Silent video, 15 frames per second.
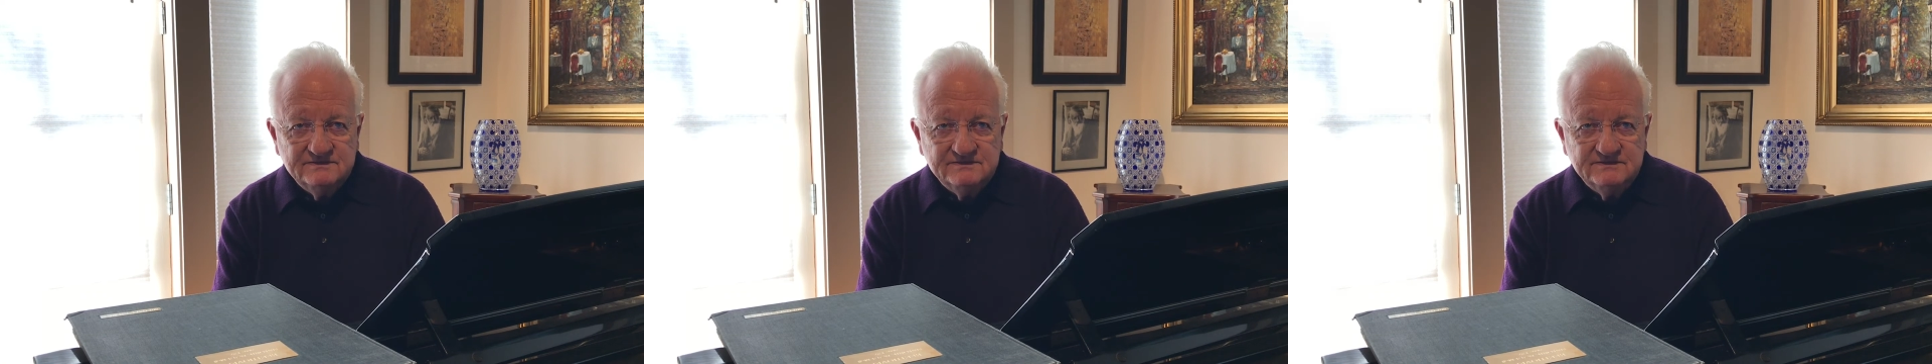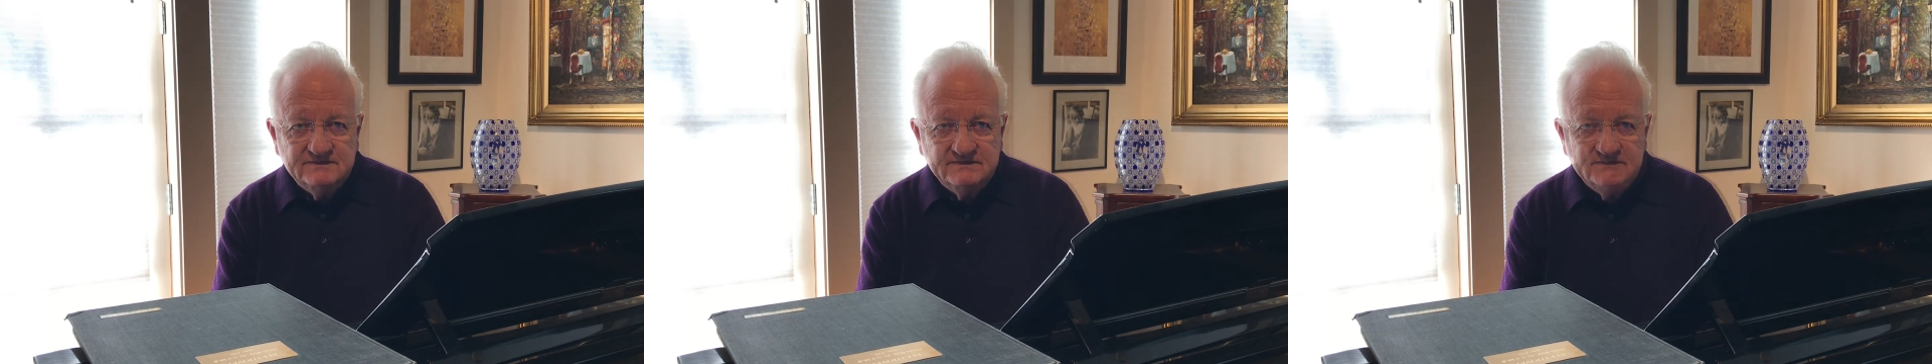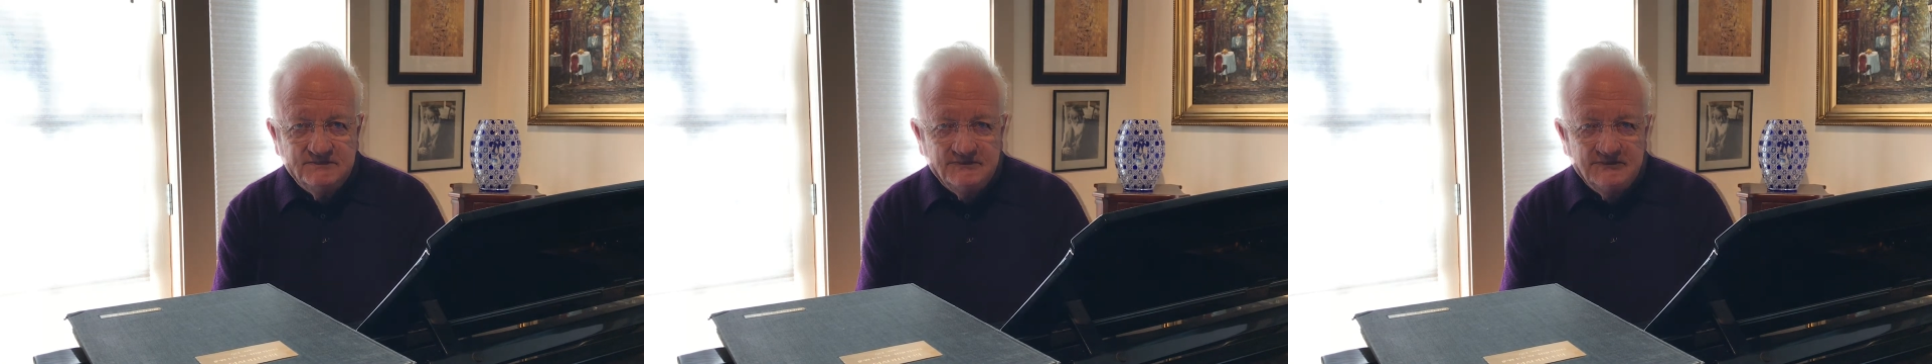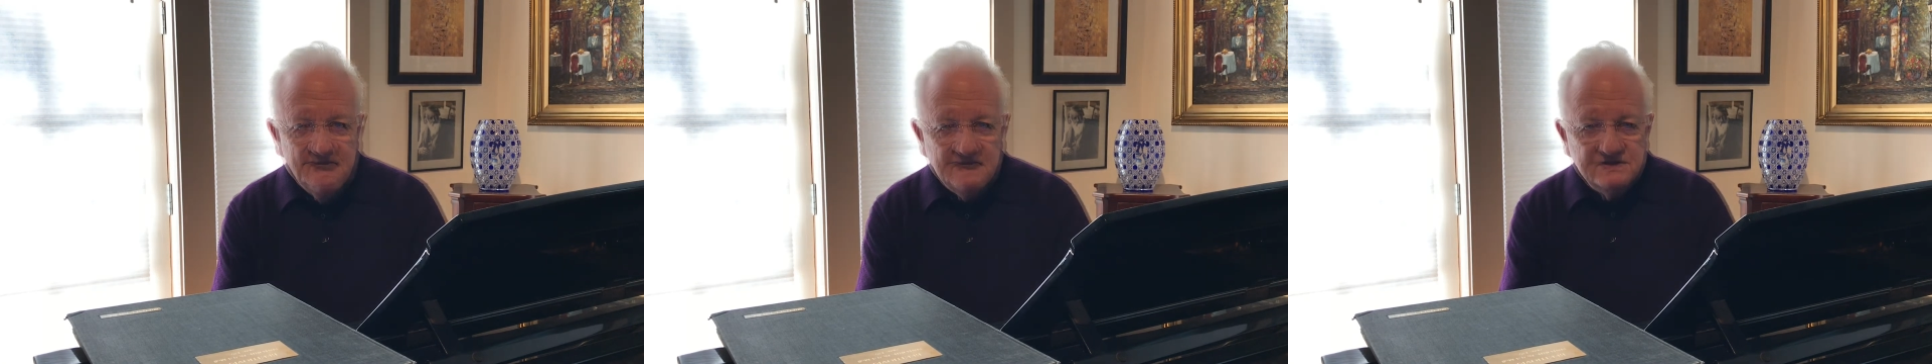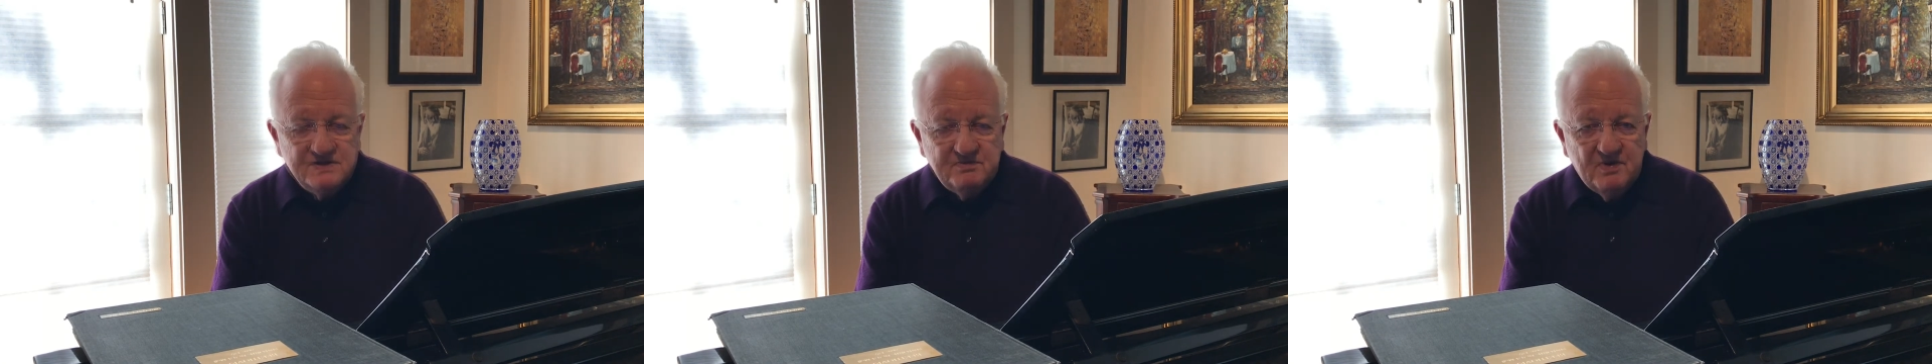Now, for the
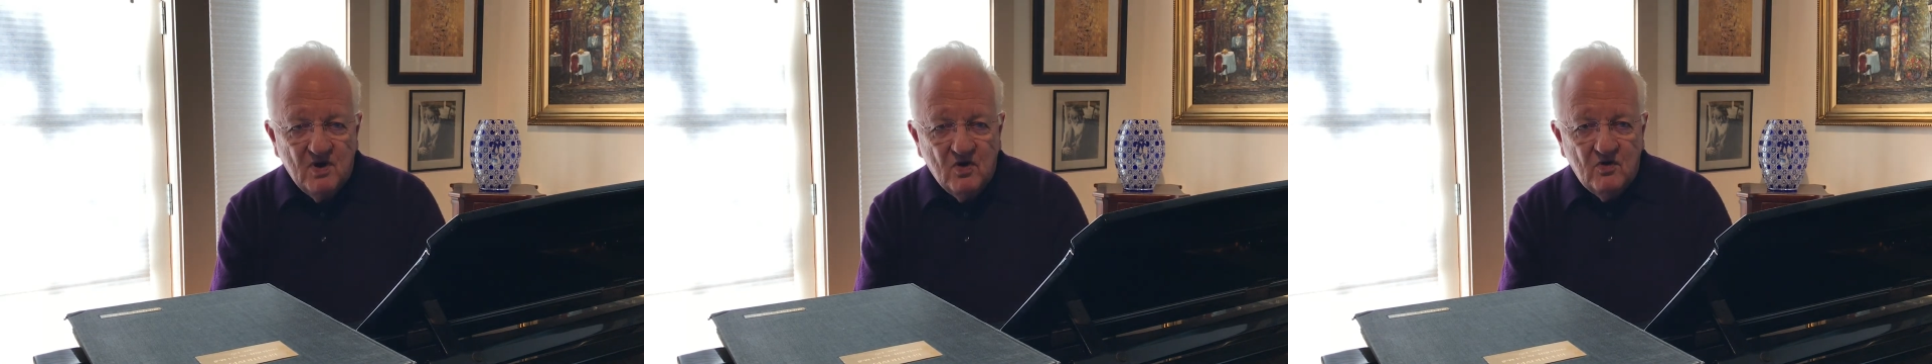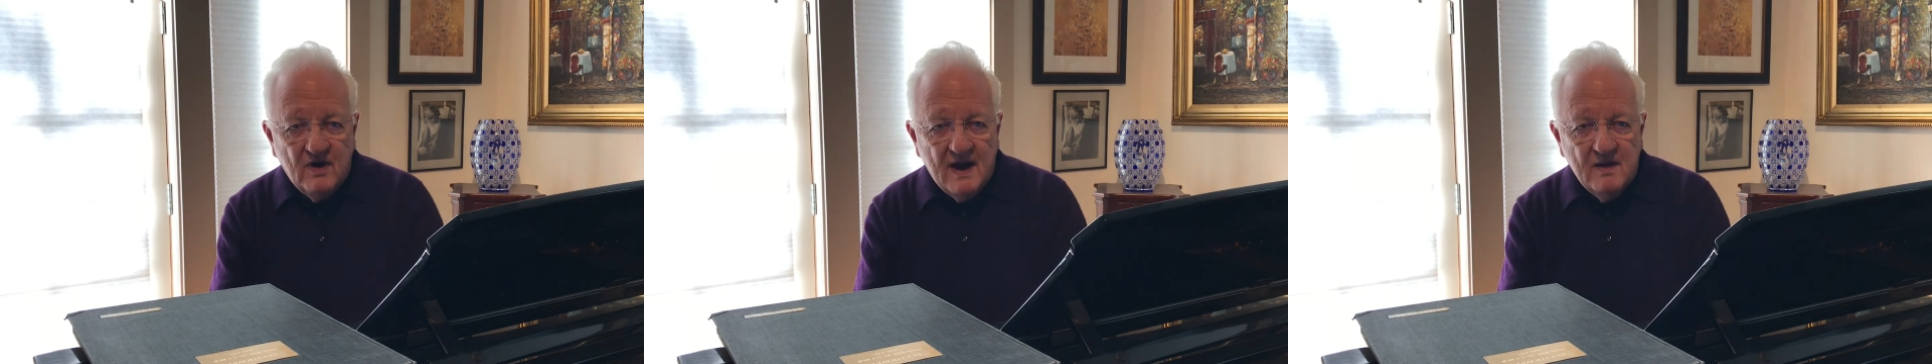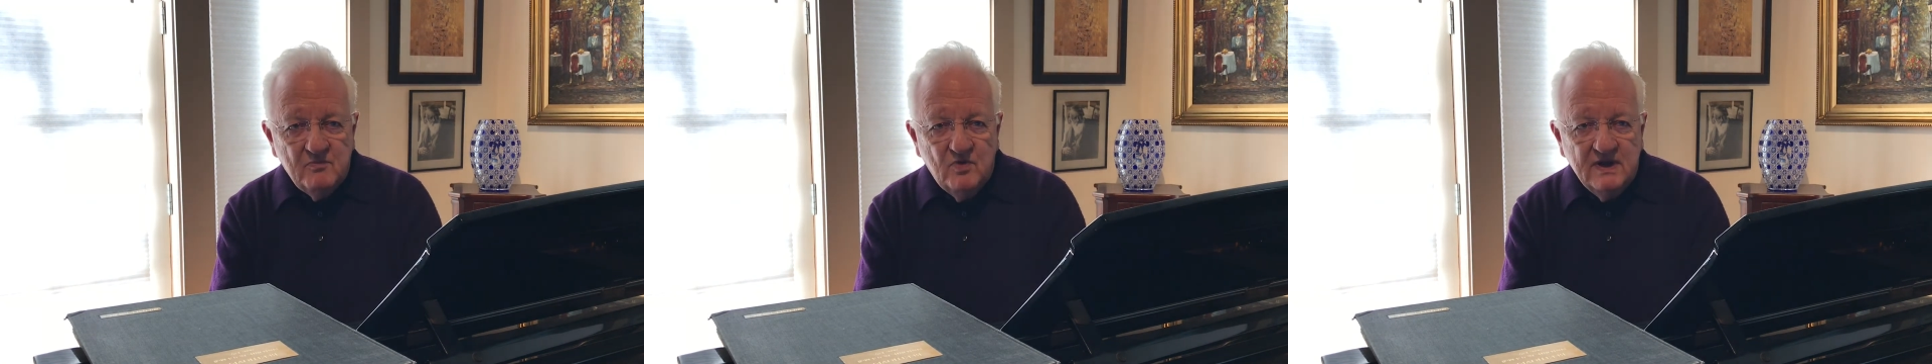next program,